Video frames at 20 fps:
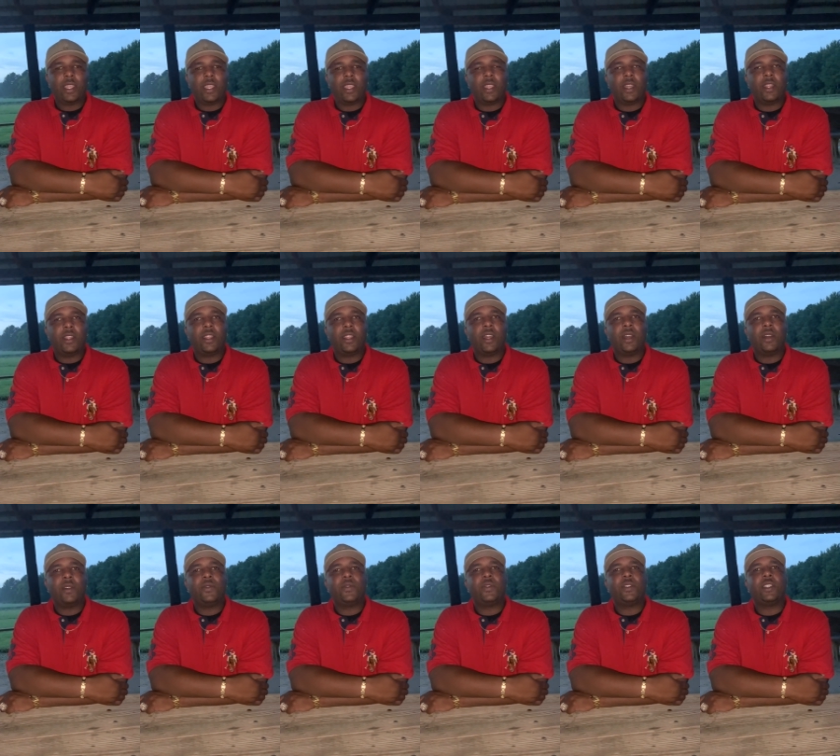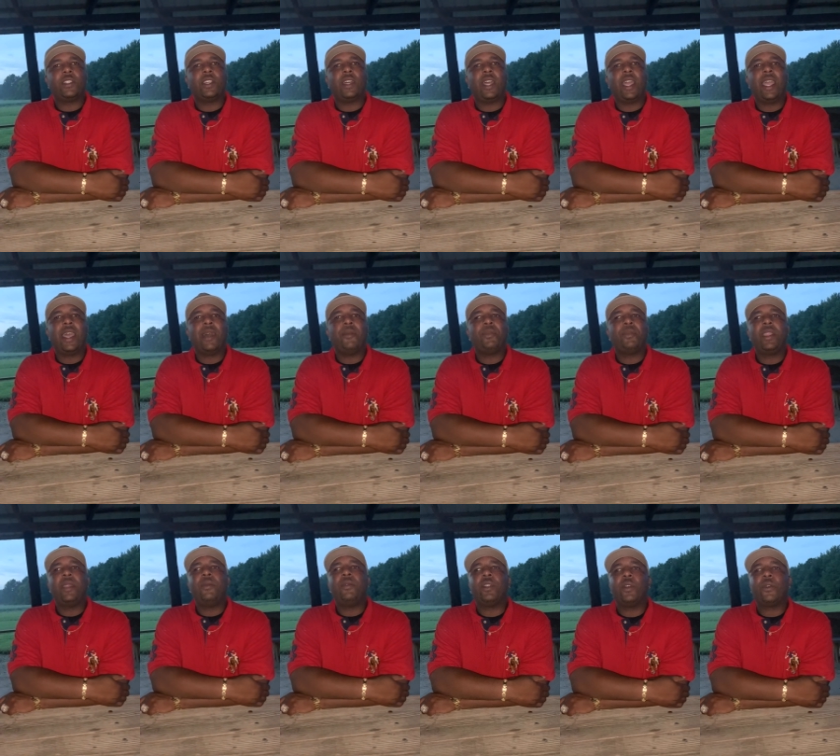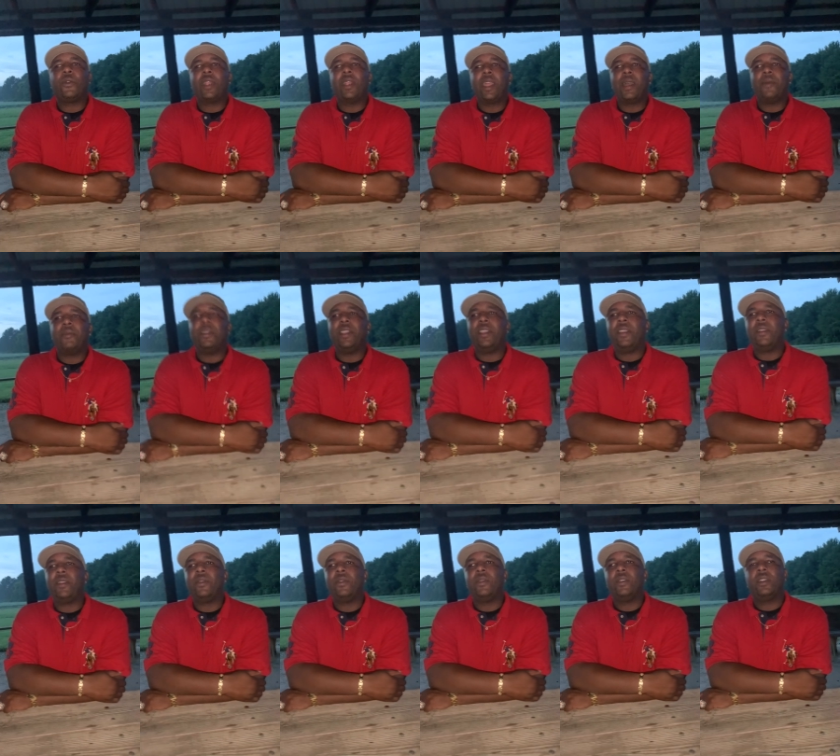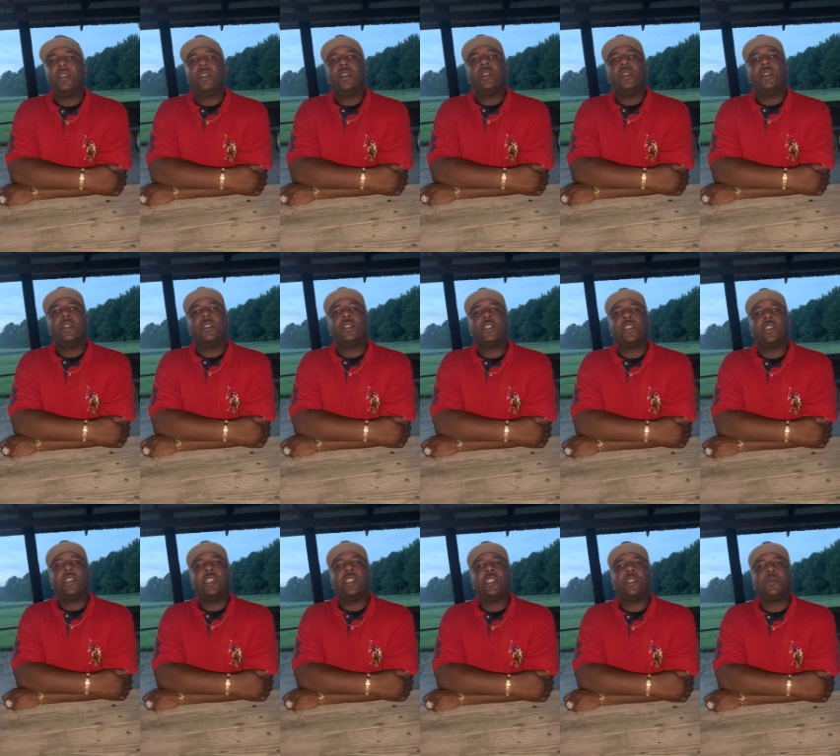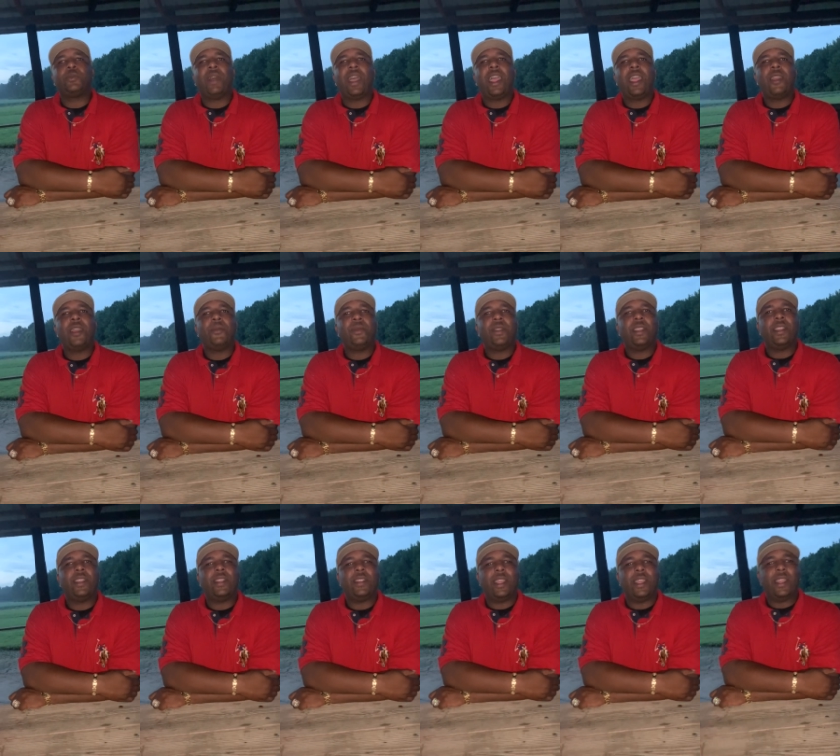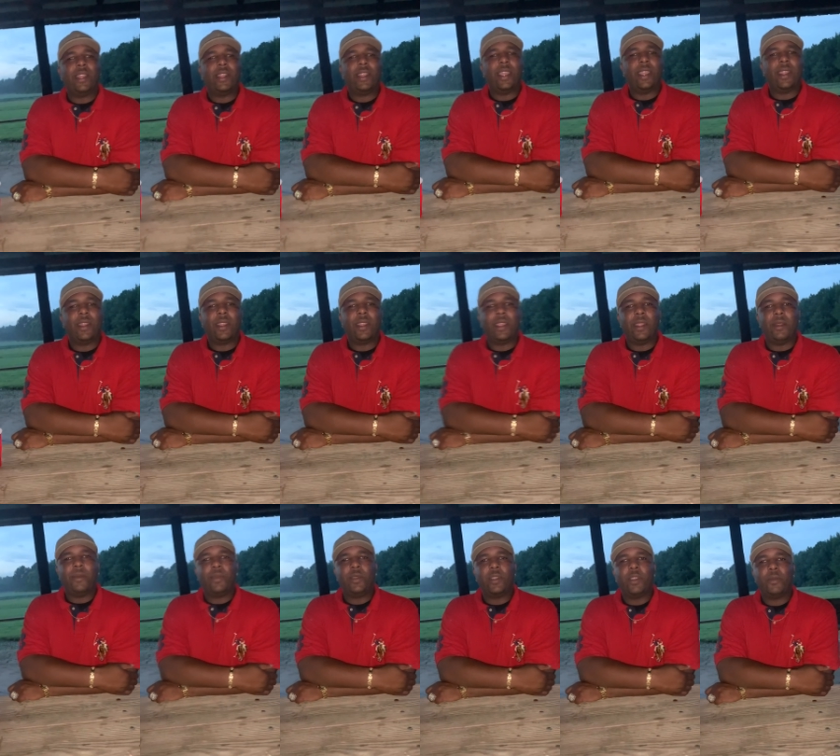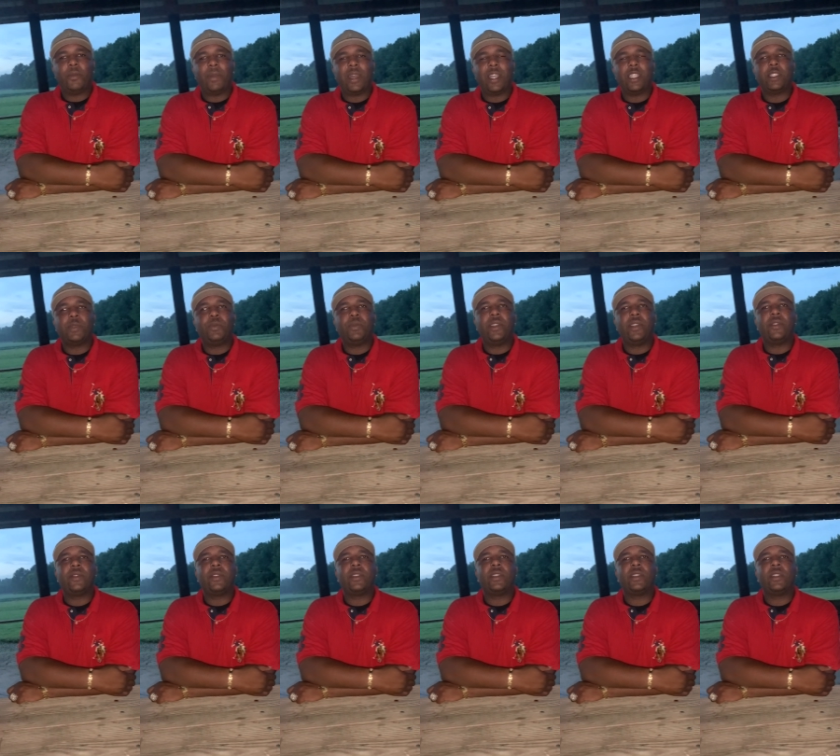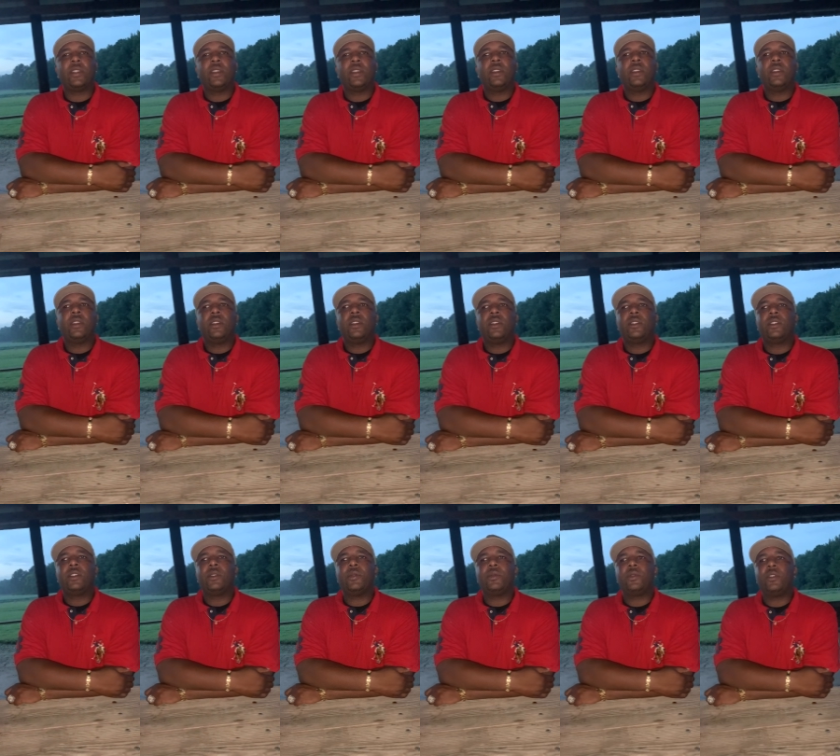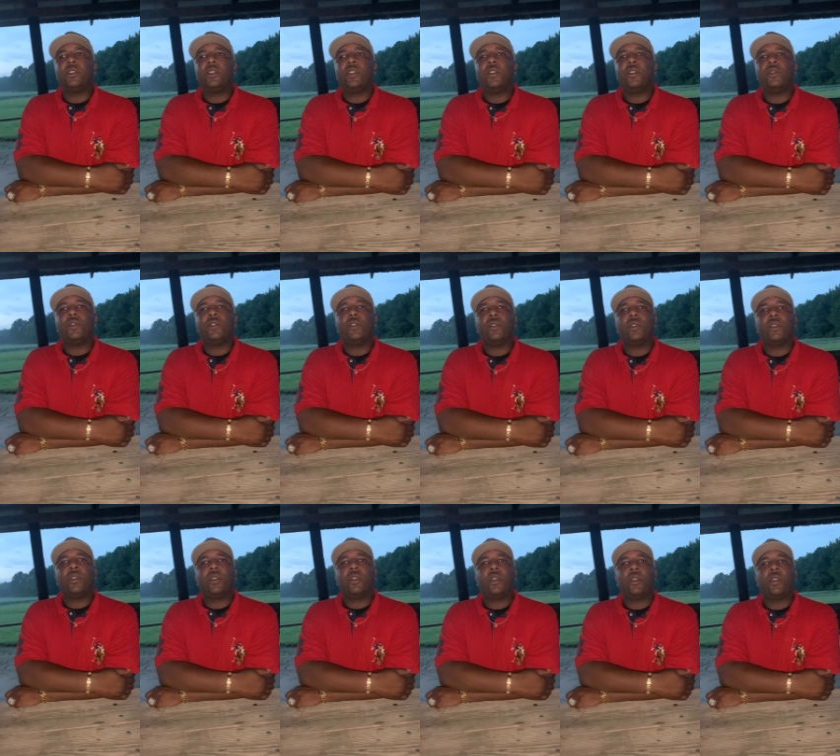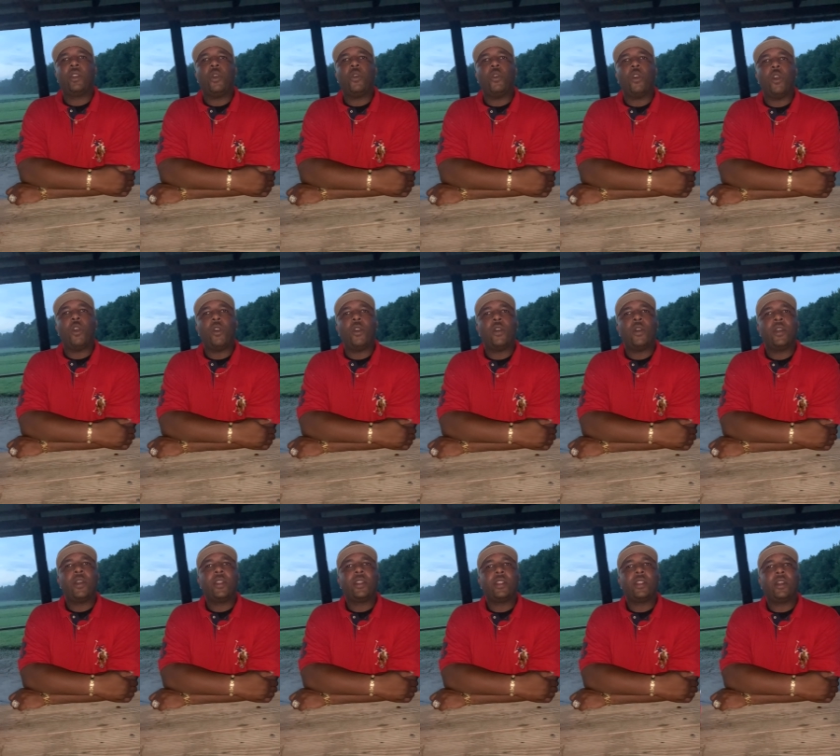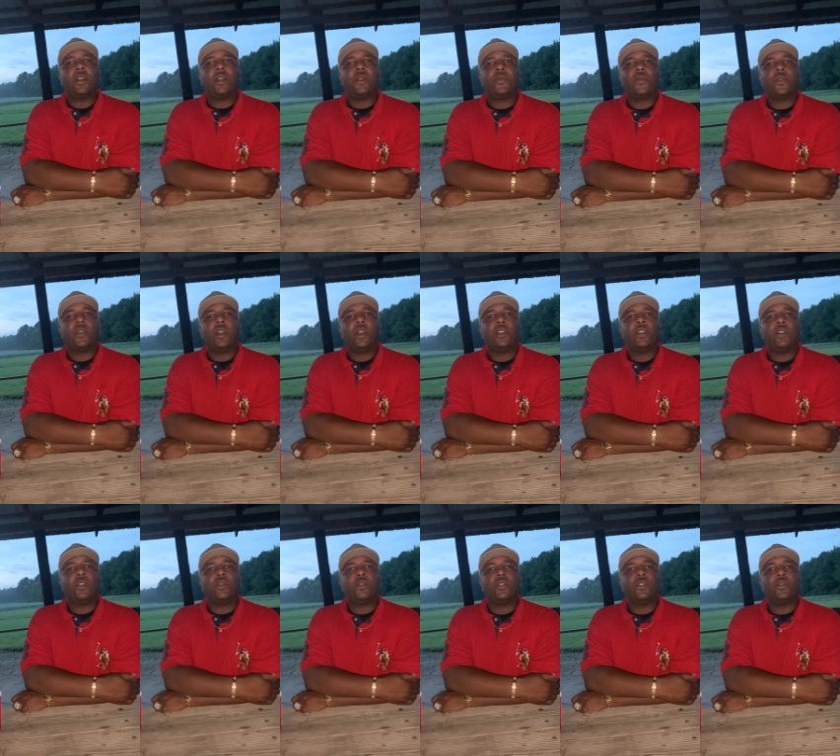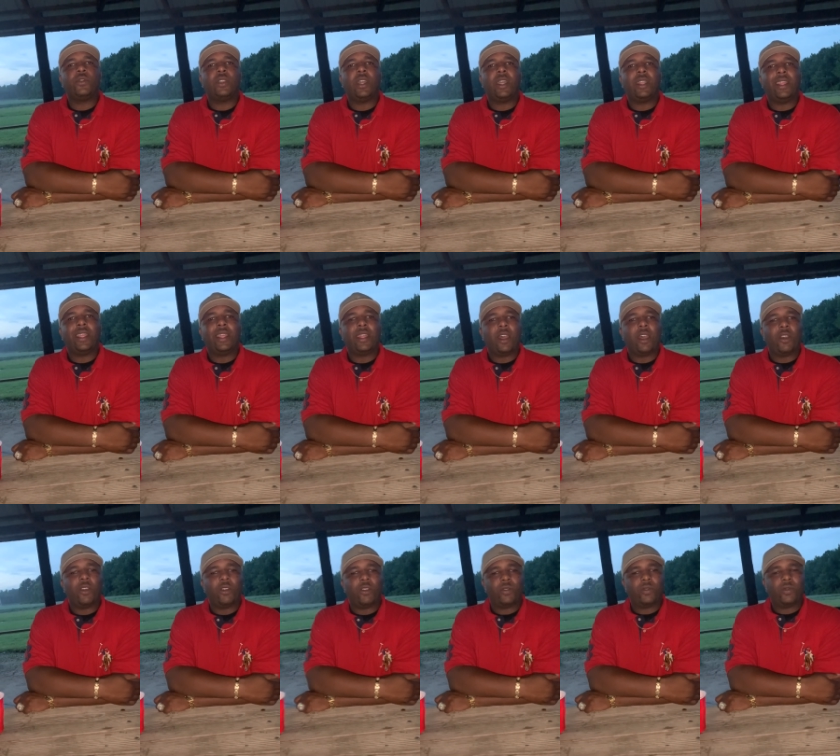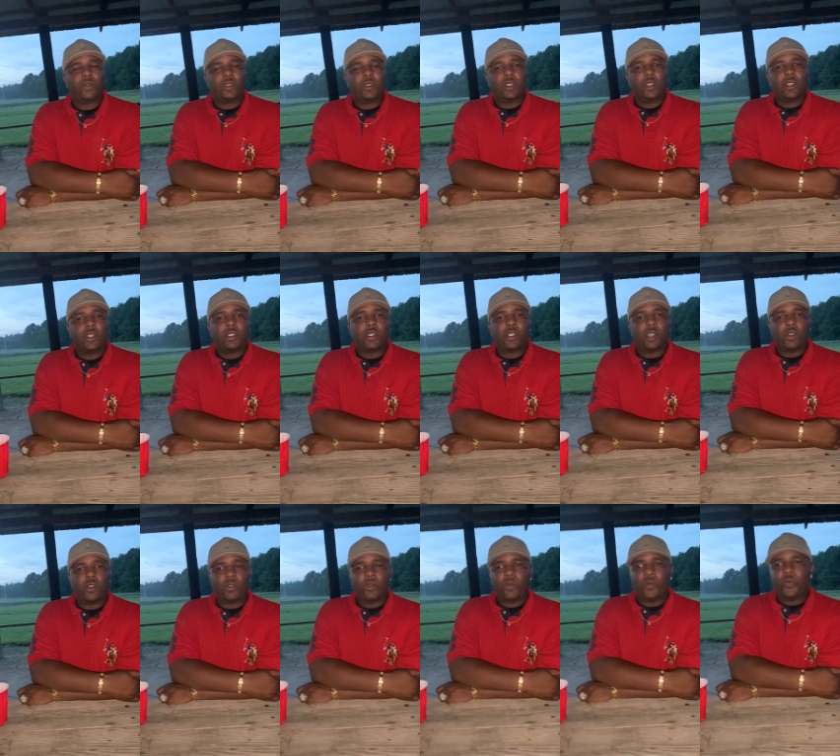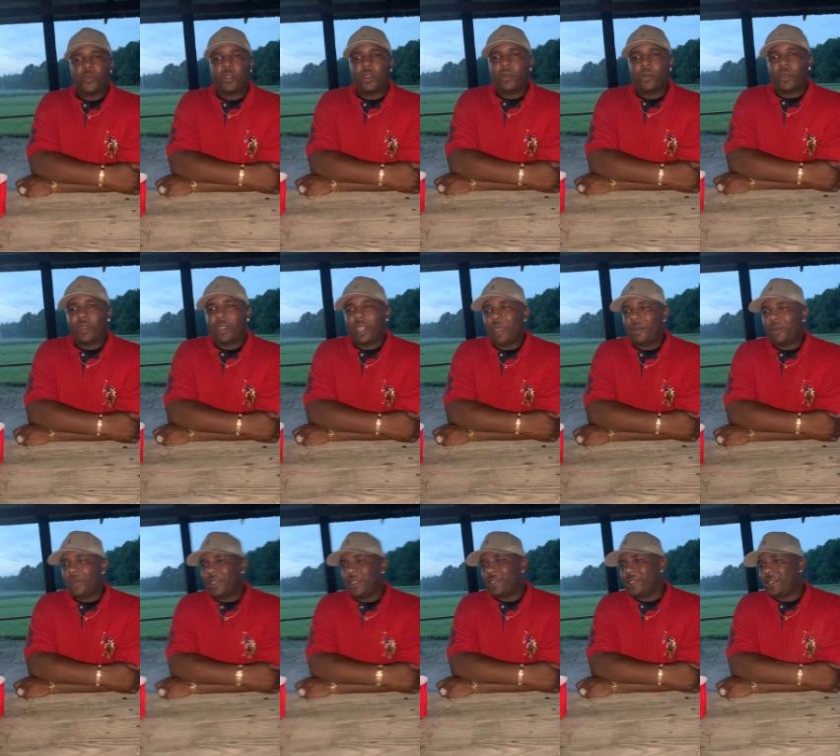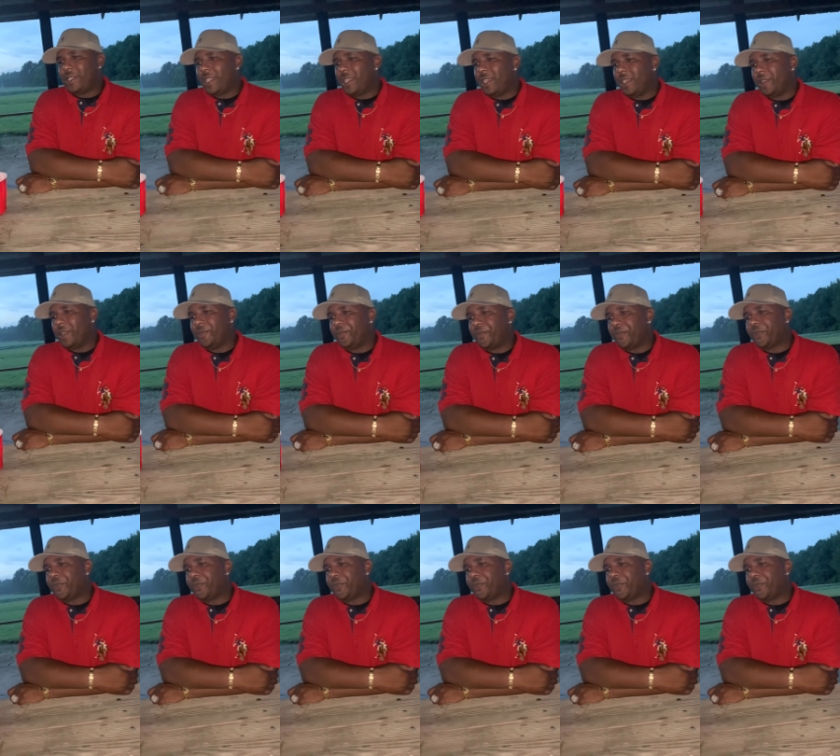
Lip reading: enough to have people around me to inspire me and build my spirit to, go hard or don't do nothing at all. So with that being said,